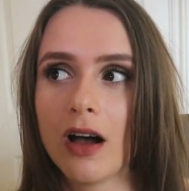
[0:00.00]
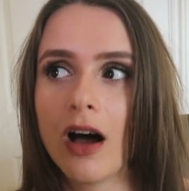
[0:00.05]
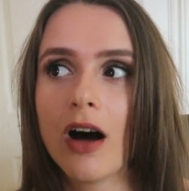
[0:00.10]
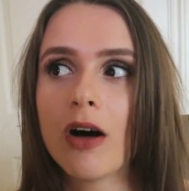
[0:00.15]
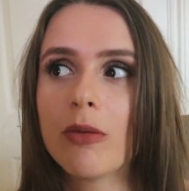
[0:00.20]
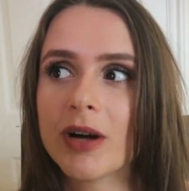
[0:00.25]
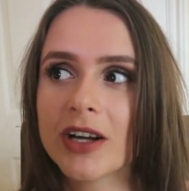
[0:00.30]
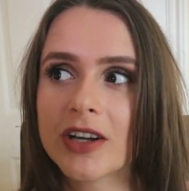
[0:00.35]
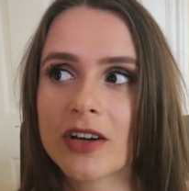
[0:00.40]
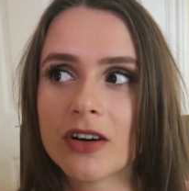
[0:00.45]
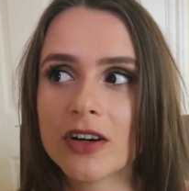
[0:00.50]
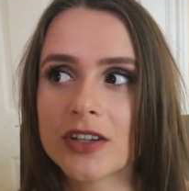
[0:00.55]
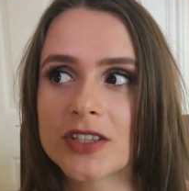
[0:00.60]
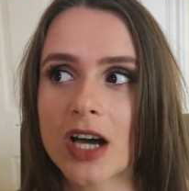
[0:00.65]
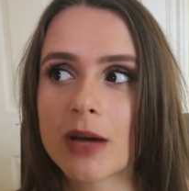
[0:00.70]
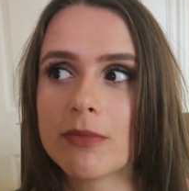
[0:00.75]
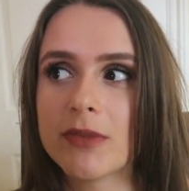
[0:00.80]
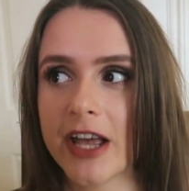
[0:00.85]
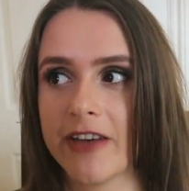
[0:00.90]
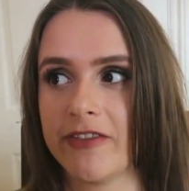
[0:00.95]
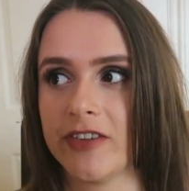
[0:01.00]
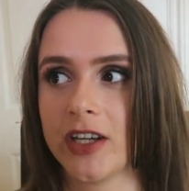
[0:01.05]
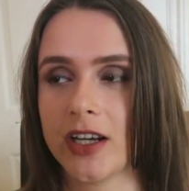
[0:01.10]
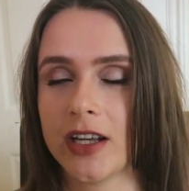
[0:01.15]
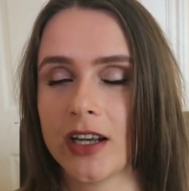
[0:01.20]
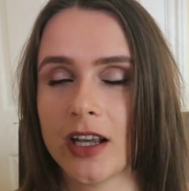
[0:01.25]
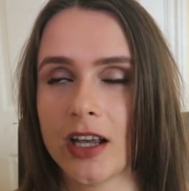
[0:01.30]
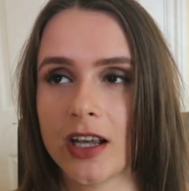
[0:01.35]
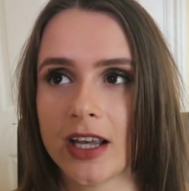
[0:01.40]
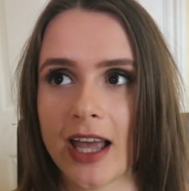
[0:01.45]
oh my God, I'm never
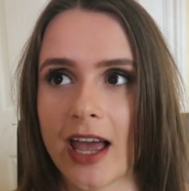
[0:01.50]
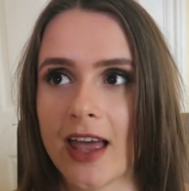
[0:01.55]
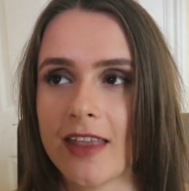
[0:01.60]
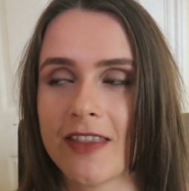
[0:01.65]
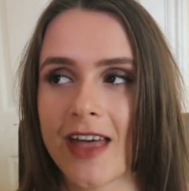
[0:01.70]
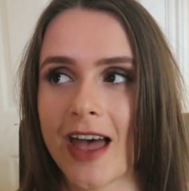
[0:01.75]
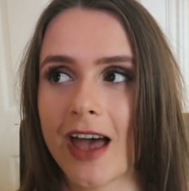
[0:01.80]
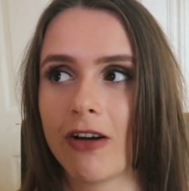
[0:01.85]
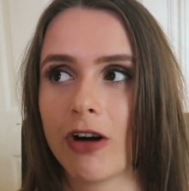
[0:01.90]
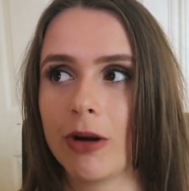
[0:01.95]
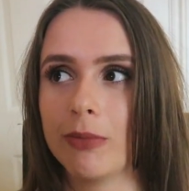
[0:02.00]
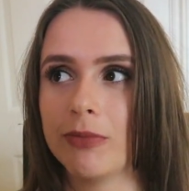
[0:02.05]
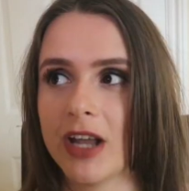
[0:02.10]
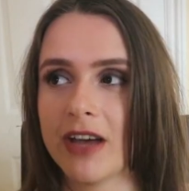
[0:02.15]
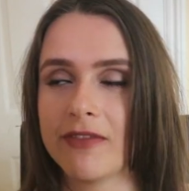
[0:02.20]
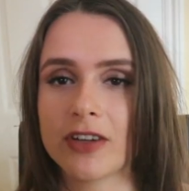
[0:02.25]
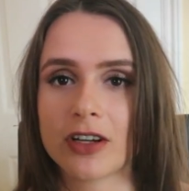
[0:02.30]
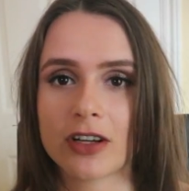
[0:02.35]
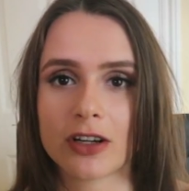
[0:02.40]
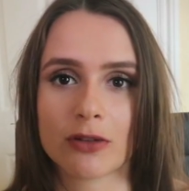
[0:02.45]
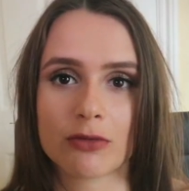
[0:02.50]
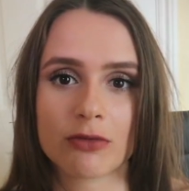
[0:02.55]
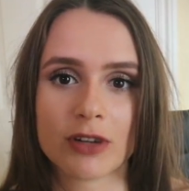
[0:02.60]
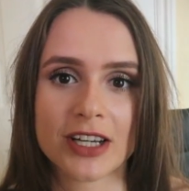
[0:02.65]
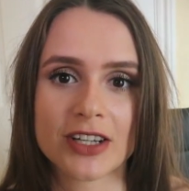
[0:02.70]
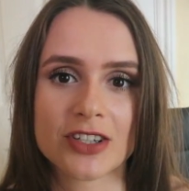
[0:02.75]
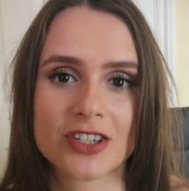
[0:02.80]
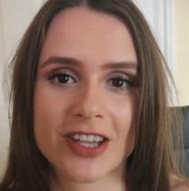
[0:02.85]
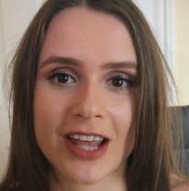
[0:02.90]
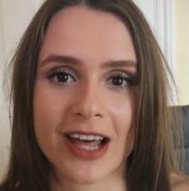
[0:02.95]
gonna get there, never gonna
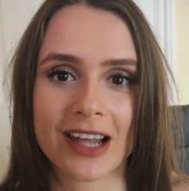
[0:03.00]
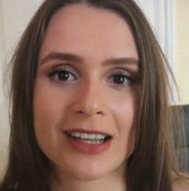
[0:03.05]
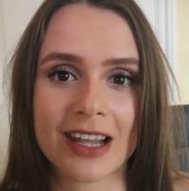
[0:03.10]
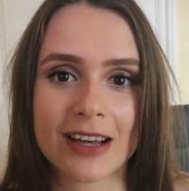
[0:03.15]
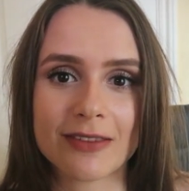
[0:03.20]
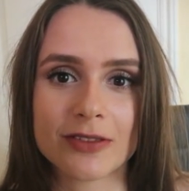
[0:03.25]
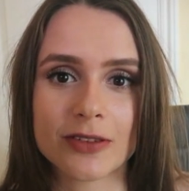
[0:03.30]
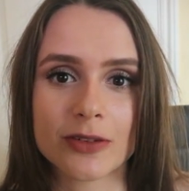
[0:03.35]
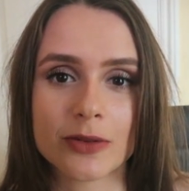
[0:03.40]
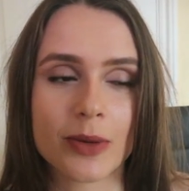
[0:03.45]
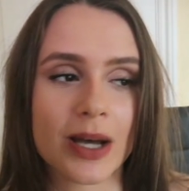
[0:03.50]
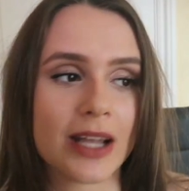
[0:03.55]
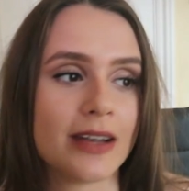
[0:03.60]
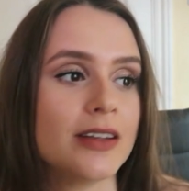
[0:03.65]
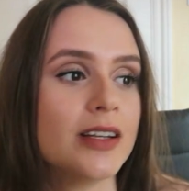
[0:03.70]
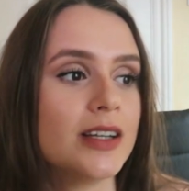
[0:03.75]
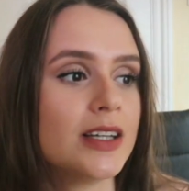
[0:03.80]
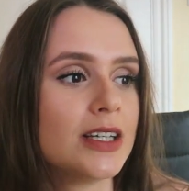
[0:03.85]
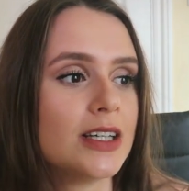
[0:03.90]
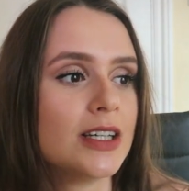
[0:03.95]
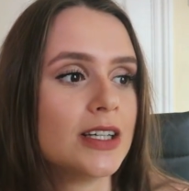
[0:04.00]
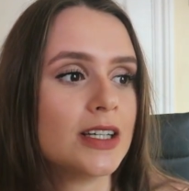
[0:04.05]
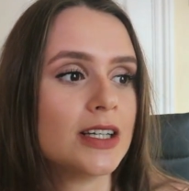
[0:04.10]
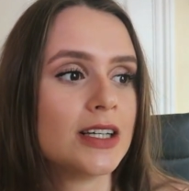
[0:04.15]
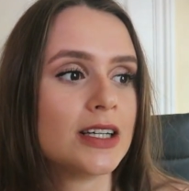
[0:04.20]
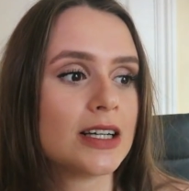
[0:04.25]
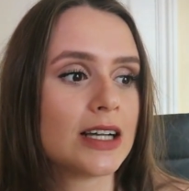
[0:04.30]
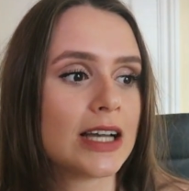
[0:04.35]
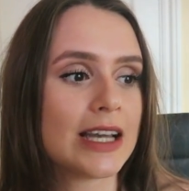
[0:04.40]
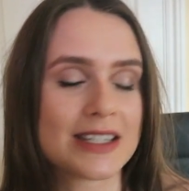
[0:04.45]
reach that level, when
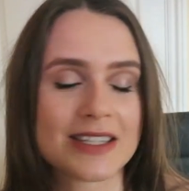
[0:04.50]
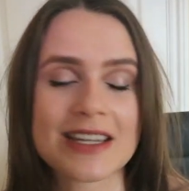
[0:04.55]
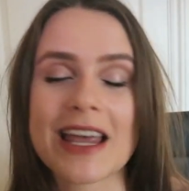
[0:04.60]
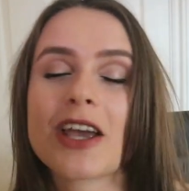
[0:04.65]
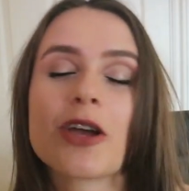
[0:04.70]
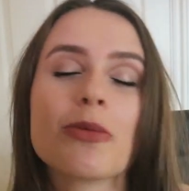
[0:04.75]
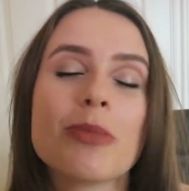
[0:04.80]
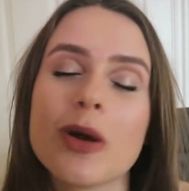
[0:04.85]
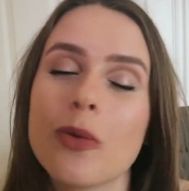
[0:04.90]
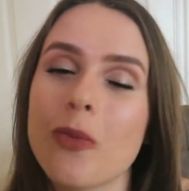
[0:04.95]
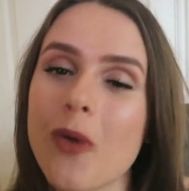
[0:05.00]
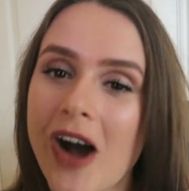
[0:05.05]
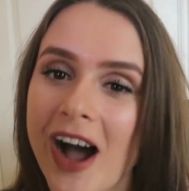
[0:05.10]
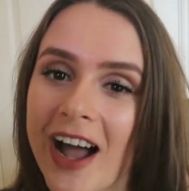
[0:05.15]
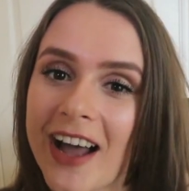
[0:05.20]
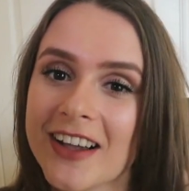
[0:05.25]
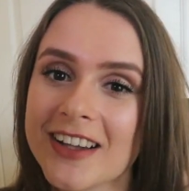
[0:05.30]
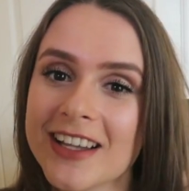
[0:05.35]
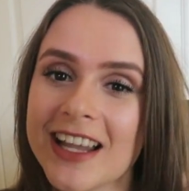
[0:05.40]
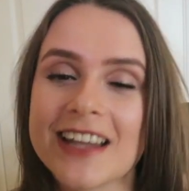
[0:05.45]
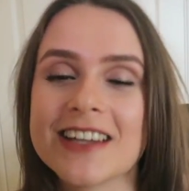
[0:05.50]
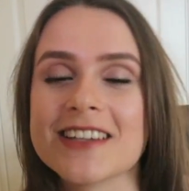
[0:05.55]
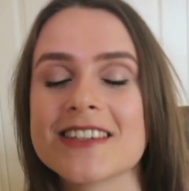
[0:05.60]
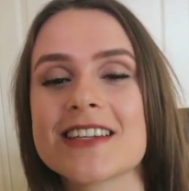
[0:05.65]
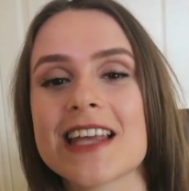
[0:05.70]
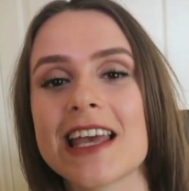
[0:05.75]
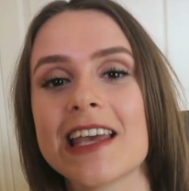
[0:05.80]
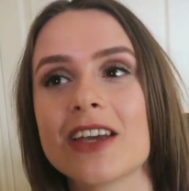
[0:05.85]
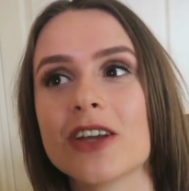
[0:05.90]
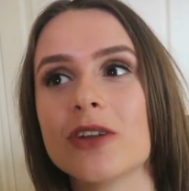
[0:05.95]
it's taken me a while and it's
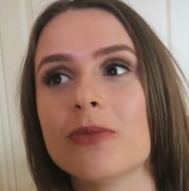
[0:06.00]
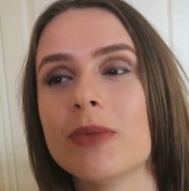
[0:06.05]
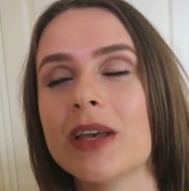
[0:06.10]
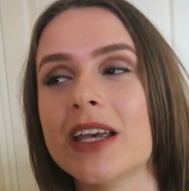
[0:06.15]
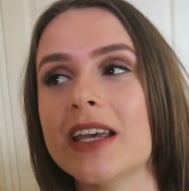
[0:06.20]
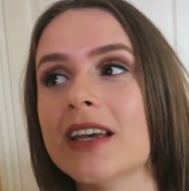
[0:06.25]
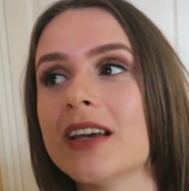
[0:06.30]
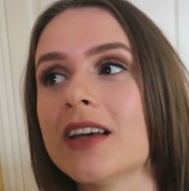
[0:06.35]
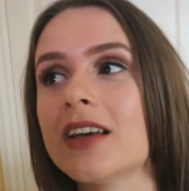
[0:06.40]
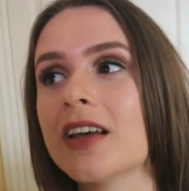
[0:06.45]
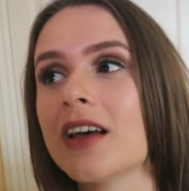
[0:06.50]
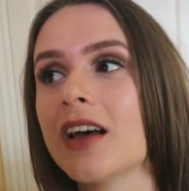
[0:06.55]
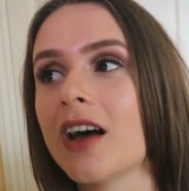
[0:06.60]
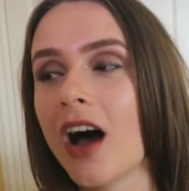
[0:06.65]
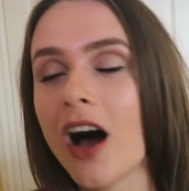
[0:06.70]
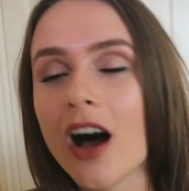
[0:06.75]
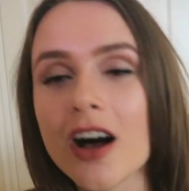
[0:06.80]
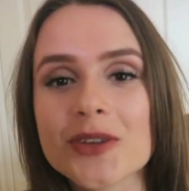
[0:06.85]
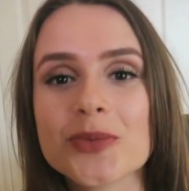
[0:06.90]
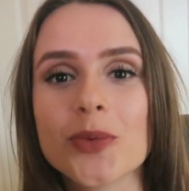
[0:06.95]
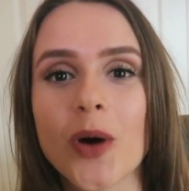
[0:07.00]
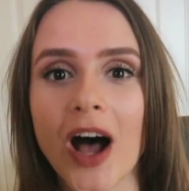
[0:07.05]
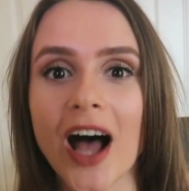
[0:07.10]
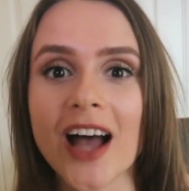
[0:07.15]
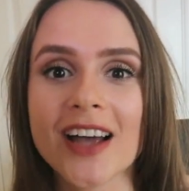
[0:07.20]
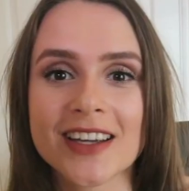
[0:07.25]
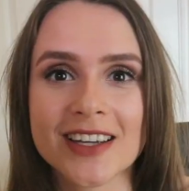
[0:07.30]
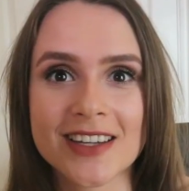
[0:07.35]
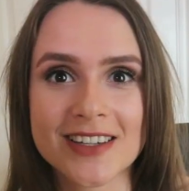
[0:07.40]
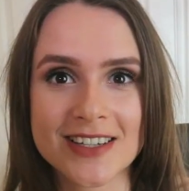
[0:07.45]
taken me hard
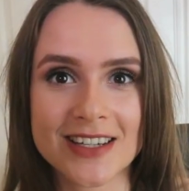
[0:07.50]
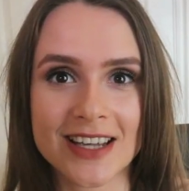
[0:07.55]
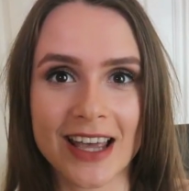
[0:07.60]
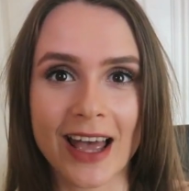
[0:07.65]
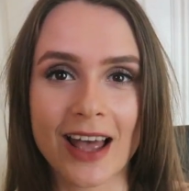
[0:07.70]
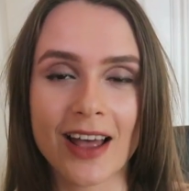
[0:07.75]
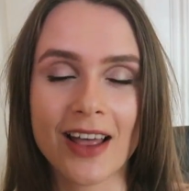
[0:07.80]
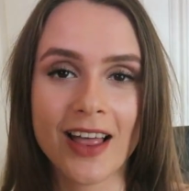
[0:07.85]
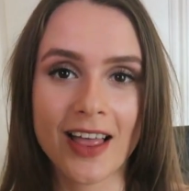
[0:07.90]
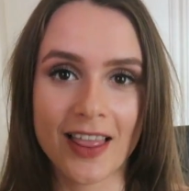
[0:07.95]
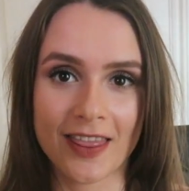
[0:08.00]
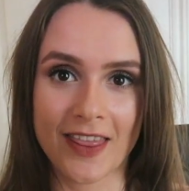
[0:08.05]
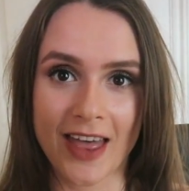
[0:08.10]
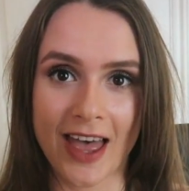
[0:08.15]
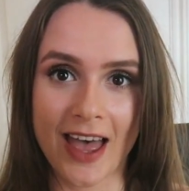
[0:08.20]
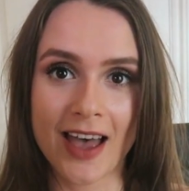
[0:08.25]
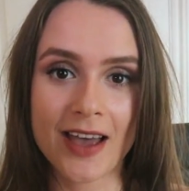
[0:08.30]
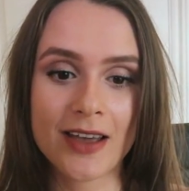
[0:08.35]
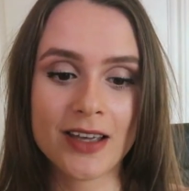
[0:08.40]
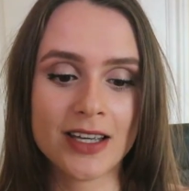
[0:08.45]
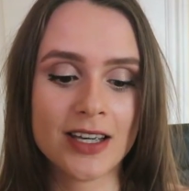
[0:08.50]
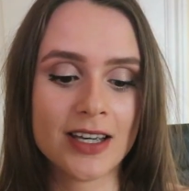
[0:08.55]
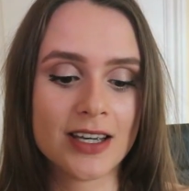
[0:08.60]
work to get there.